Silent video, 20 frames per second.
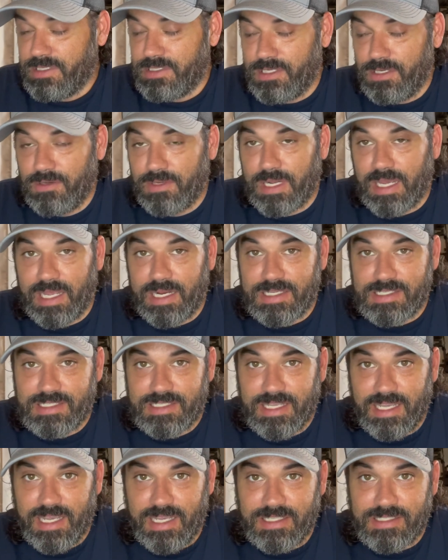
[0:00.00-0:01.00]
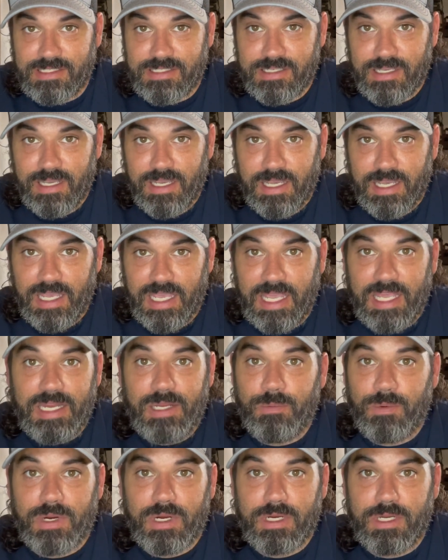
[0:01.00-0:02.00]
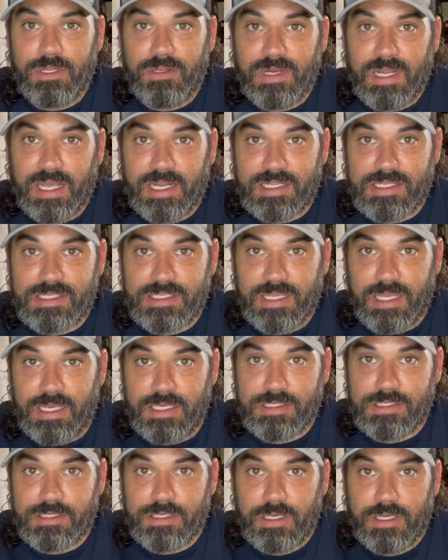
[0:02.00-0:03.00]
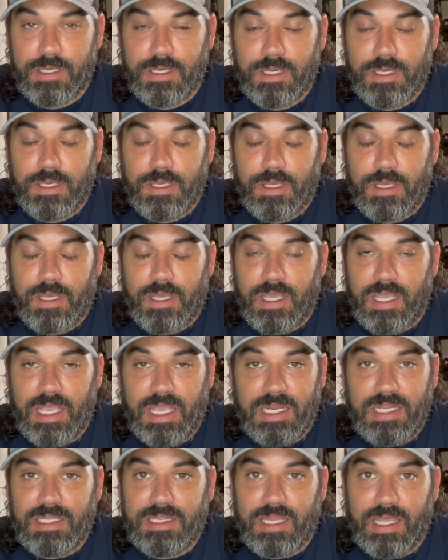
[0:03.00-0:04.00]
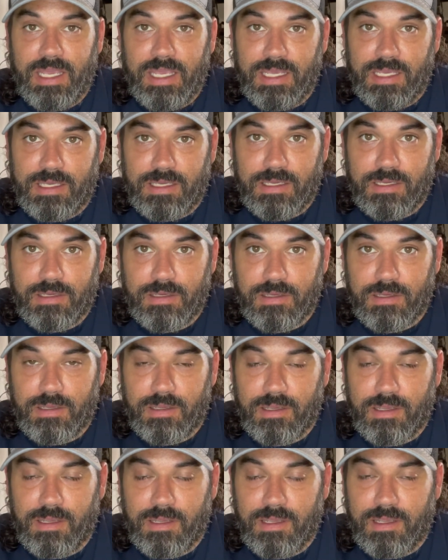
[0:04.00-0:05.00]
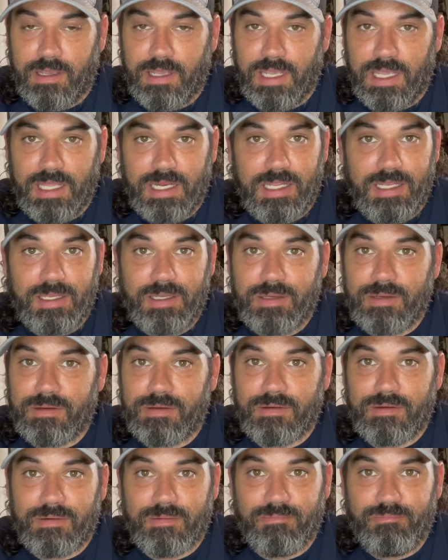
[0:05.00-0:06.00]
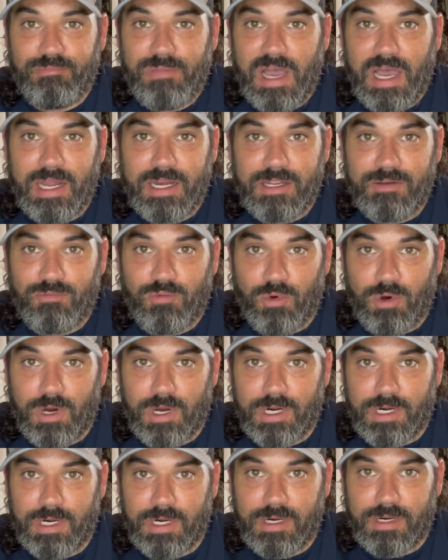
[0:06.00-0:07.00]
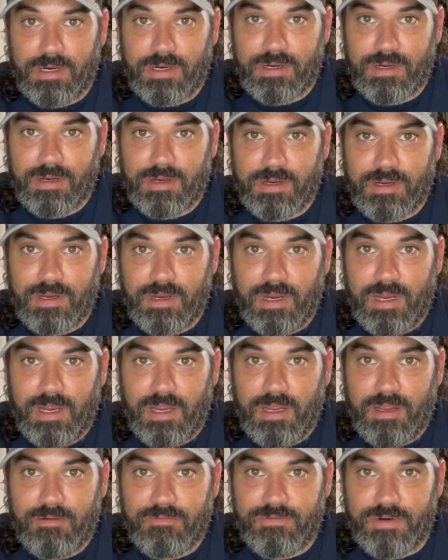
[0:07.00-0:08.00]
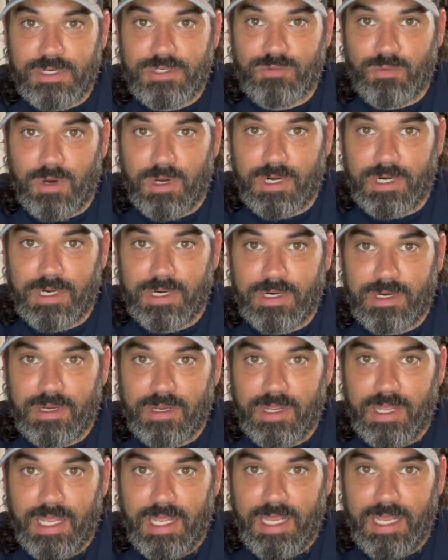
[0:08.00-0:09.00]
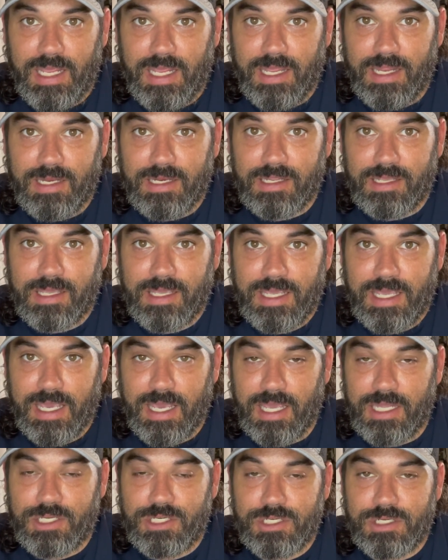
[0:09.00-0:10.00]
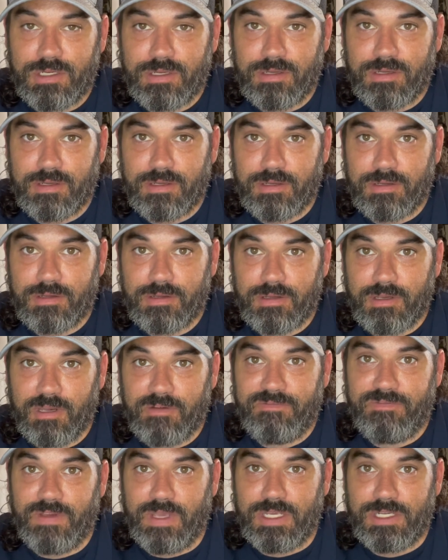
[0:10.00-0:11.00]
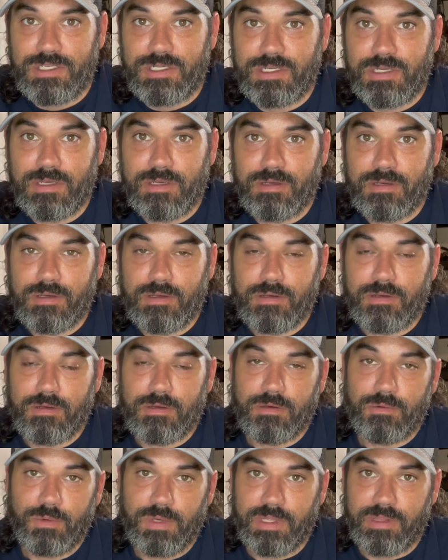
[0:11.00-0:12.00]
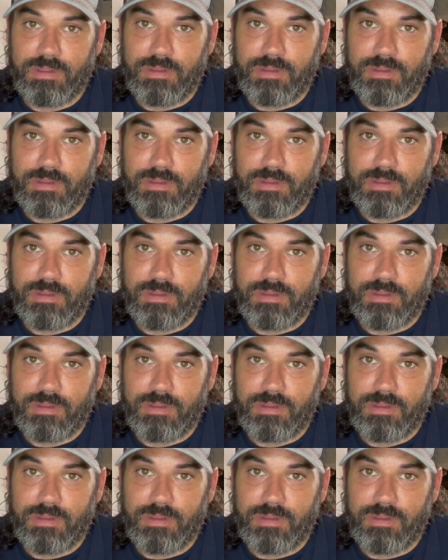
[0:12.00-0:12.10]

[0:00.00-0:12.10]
the United States, anywhere in the United States, any lake, any body of water, fresh water, and catch a fish with